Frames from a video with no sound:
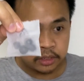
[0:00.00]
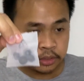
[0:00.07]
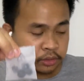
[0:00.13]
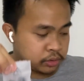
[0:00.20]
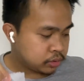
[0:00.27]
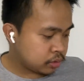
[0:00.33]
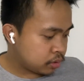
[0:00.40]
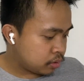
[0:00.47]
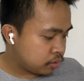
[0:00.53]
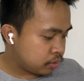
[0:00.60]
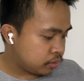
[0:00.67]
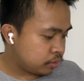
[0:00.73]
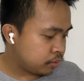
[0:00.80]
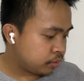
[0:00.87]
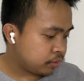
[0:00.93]

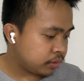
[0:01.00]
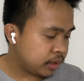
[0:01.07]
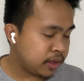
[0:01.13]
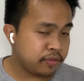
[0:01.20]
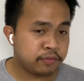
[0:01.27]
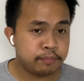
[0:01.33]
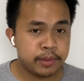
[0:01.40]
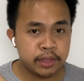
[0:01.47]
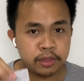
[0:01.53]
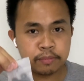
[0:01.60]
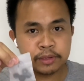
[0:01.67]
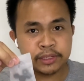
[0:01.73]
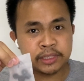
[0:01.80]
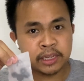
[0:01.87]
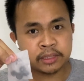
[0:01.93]
So if medium
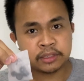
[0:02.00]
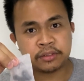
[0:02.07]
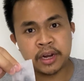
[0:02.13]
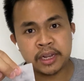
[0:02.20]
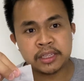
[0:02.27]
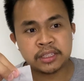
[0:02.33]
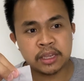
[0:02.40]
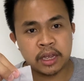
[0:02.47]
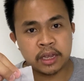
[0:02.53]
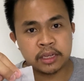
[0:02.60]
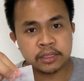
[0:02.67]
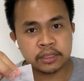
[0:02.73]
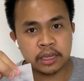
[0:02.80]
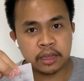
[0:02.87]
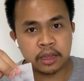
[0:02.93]
is not the right
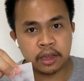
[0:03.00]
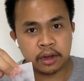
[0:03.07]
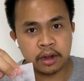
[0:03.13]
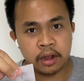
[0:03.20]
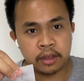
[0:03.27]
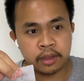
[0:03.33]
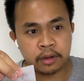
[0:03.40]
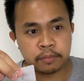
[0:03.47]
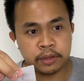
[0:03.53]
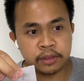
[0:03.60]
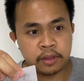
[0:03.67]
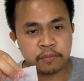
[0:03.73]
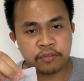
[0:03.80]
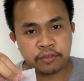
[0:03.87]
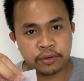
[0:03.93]
size earbud
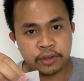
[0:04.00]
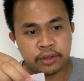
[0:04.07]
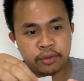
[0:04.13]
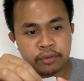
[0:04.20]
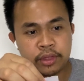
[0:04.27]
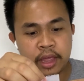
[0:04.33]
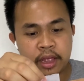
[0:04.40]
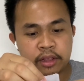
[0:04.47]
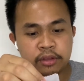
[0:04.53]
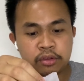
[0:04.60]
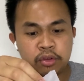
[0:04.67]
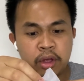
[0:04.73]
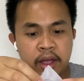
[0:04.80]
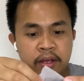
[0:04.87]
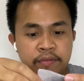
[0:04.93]
tip for you, then you
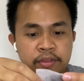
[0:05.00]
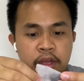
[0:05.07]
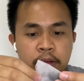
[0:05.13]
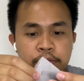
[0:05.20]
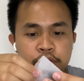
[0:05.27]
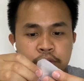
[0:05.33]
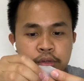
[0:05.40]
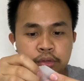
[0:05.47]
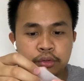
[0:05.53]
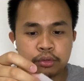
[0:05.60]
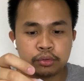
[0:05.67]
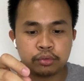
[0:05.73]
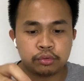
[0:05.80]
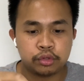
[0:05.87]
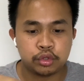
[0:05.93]
have the option
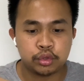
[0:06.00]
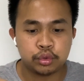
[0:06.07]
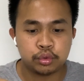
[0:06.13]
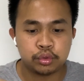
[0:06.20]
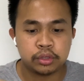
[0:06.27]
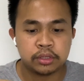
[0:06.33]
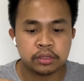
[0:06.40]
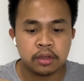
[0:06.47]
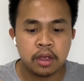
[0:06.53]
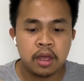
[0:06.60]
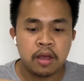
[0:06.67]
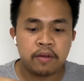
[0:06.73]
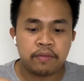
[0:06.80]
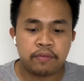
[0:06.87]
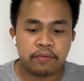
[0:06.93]
to choose
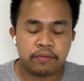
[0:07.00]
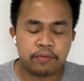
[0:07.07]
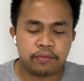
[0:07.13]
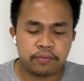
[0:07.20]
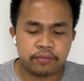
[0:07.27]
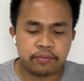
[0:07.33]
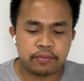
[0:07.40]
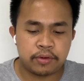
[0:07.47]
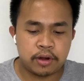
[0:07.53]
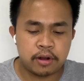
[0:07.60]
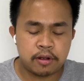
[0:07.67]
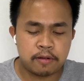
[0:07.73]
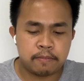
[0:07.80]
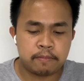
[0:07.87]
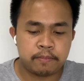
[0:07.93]

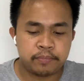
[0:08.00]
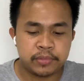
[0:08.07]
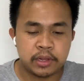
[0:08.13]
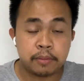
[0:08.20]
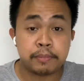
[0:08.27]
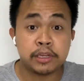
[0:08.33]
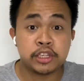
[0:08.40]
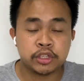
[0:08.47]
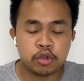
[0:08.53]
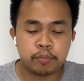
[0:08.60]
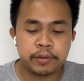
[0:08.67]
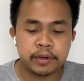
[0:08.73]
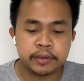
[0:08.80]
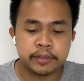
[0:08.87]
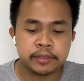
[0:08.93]
from, let me just
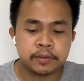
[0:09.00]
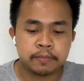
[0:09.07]
open this,